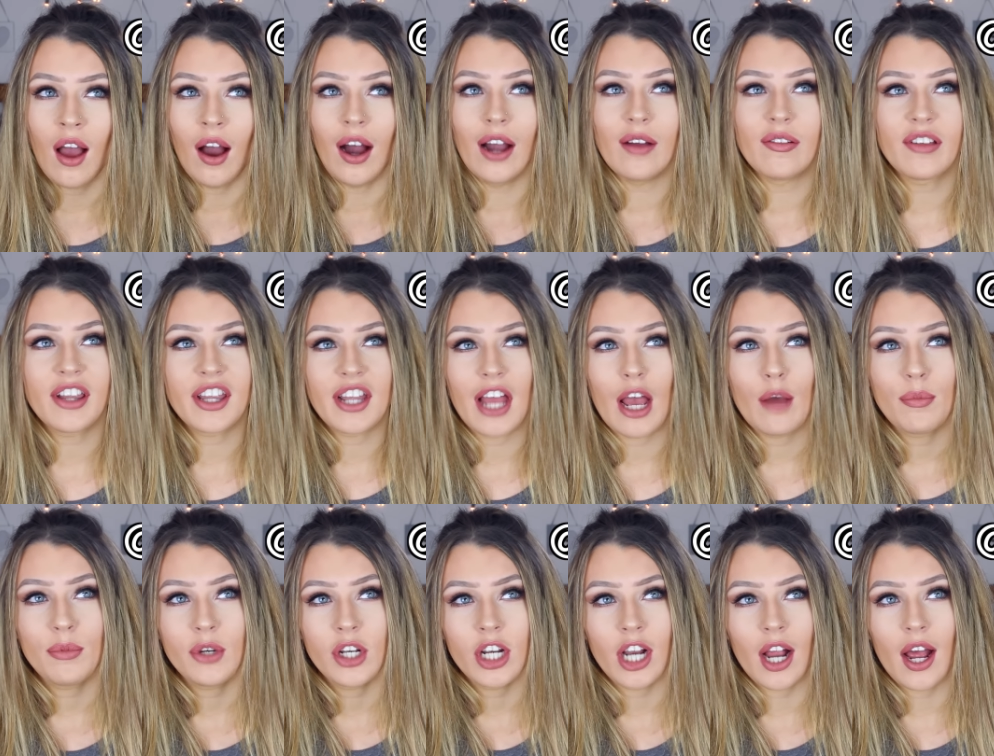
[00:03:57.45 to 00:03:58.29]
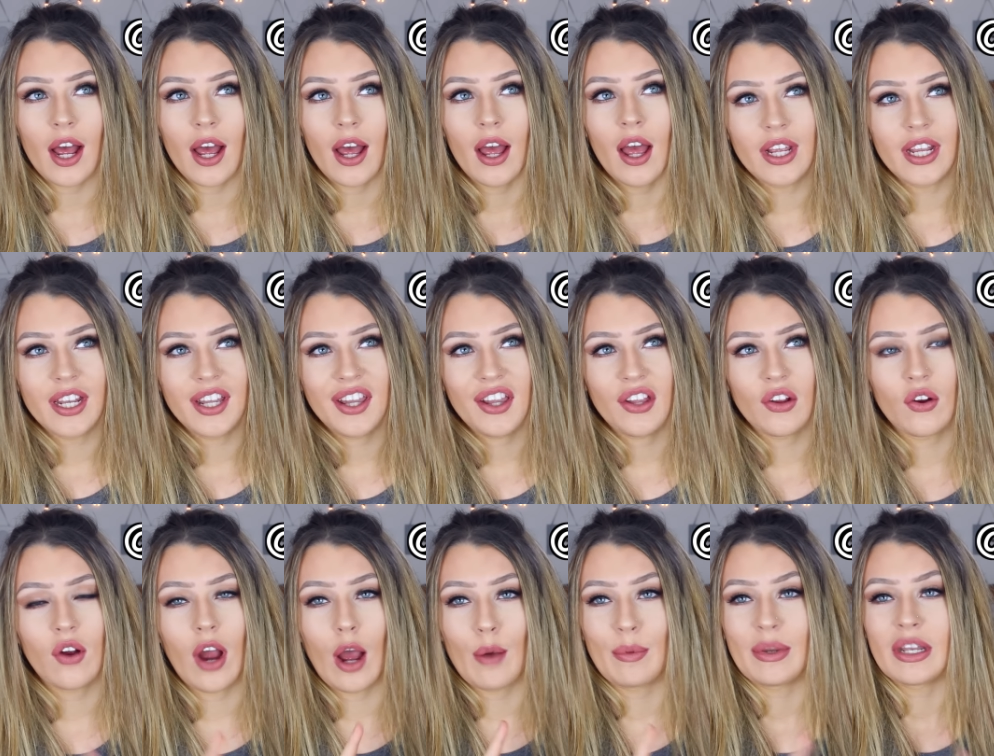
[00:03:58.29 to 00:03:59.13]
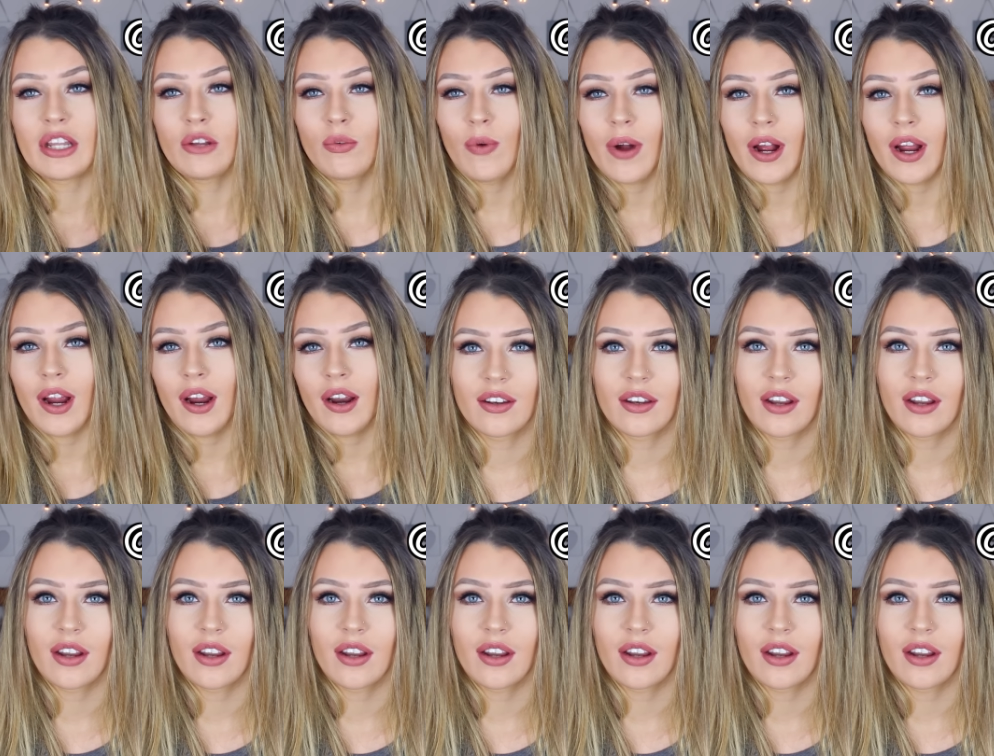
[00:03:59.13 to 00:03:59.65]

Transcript: I have Snapchat, Instagram and Twitter.